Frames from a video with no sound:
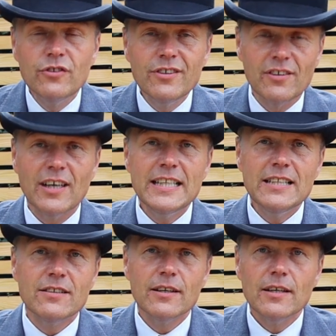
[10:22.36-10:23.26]

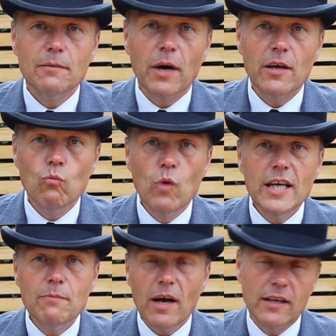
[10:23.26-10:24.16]
designed by
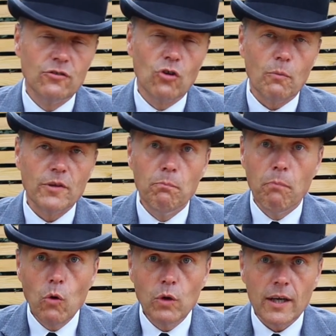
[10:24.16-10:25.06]
William and Thomas
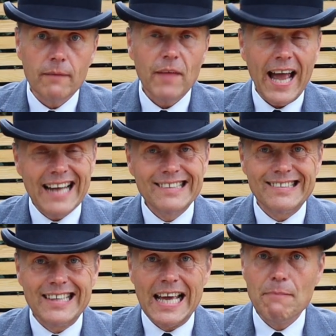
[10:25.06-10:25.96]
Bowler hence
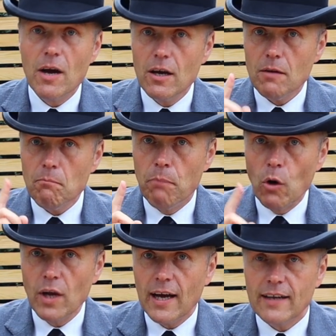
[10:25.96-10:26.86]
the name
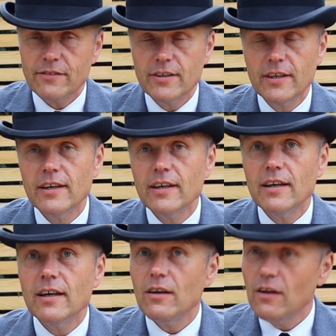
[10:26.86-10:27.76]
bowler hat.
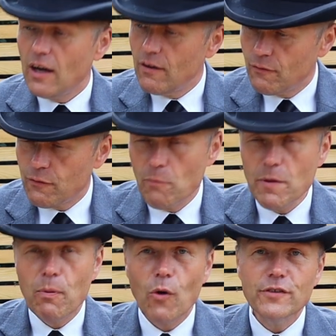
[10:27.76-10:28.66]
From
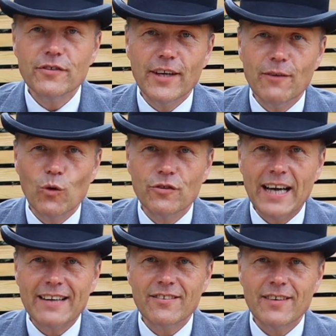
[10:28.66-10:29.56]
the point it was
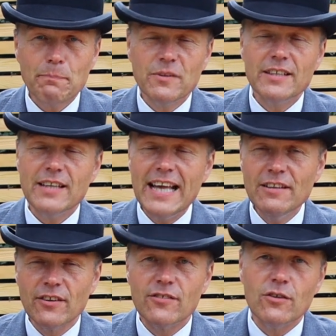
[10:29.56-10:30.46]
accepted
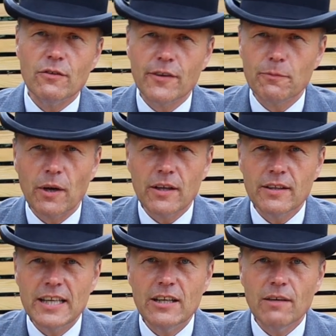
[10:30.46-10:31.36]
into service by
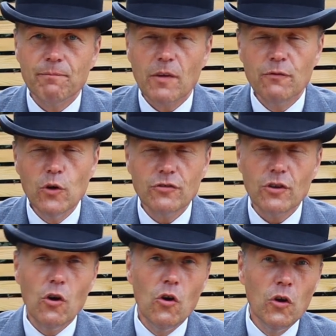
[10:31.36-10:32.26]
the first
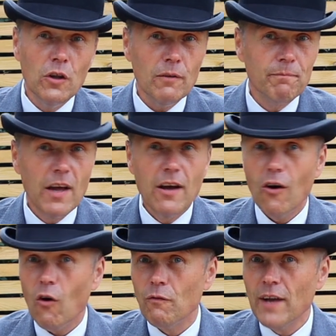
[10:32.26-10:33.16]
Earl
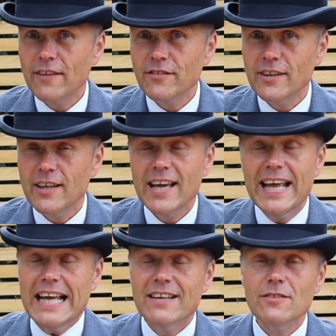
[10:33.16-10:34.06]
of Leicester,
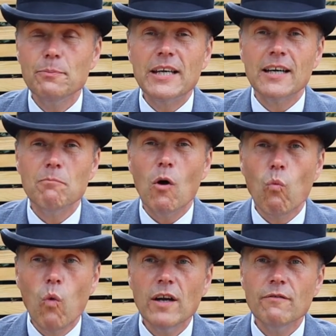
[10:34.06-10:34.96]
it has become
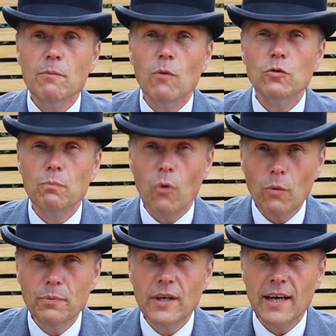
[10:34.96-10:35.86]
one of the most
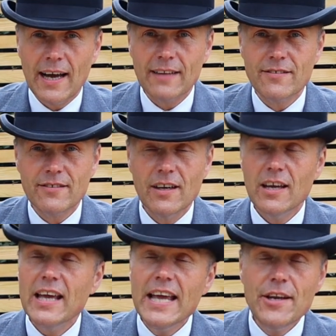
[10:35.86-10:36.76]
popular hats
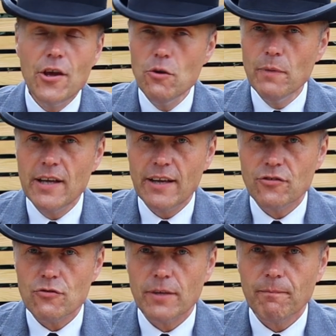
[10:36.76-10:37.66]
in human
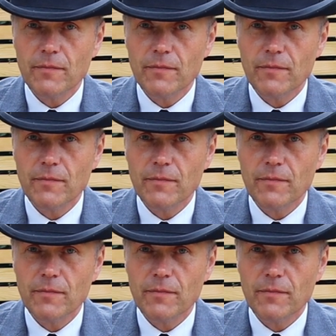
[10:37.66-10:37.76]
history.